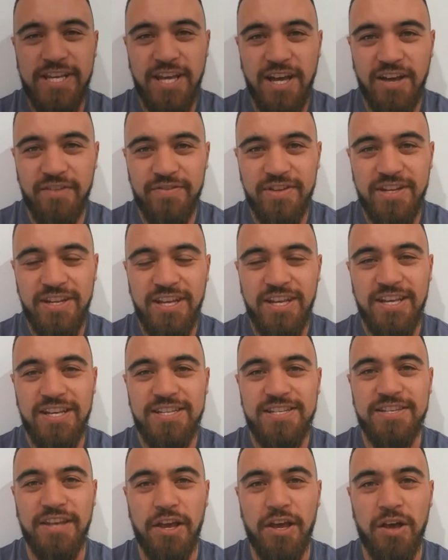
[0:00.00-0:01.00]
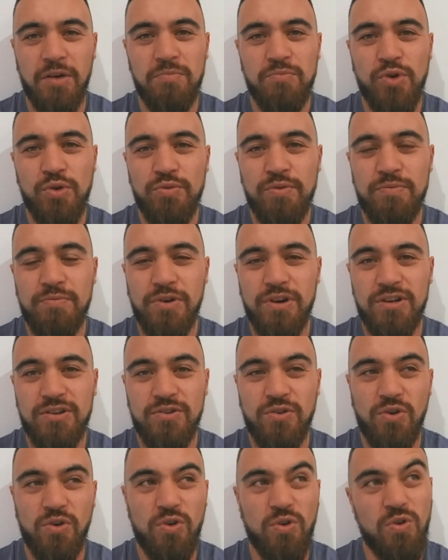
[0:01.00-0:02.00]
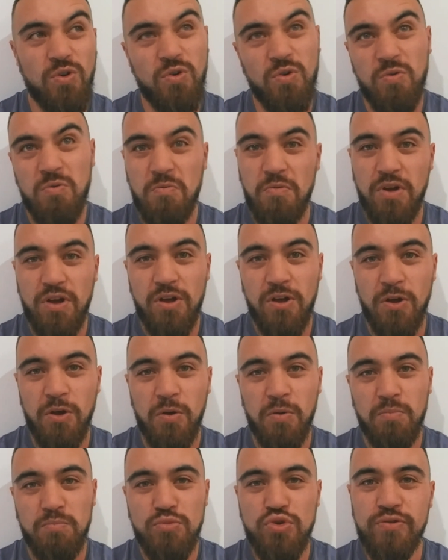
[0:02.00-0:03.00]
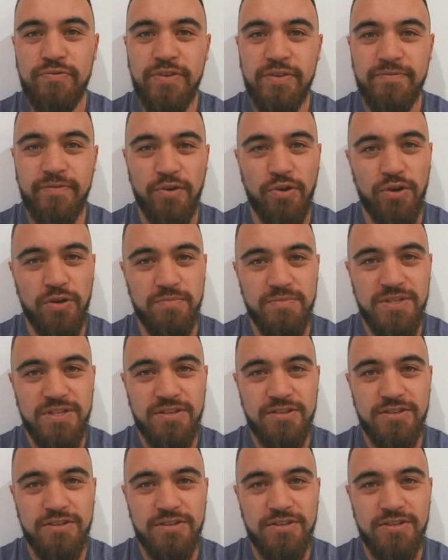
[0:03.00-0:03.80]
covered some what we might call moving verbs.